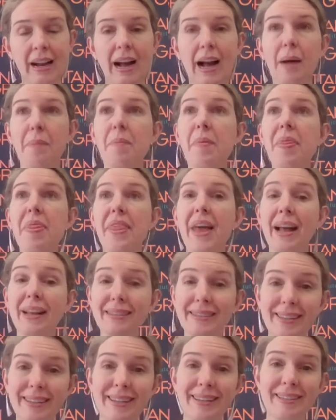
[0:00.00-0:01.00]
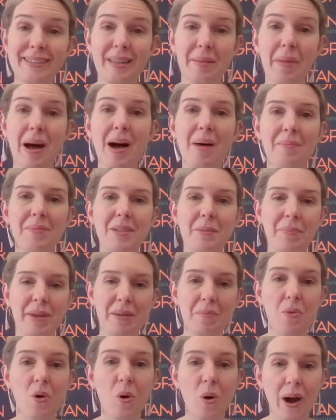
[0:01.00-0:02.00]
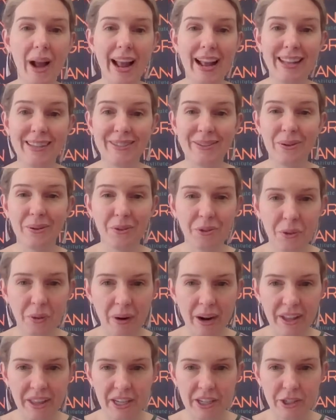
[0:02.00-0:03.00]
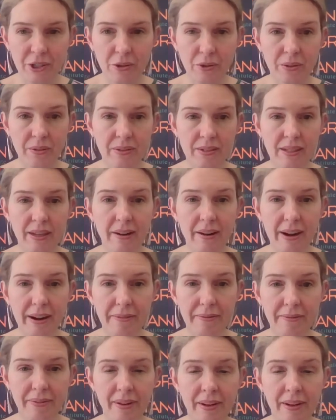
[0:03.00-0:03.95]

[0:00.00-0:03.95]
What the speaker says: that sets them up to be more hands-on throughout their children's life.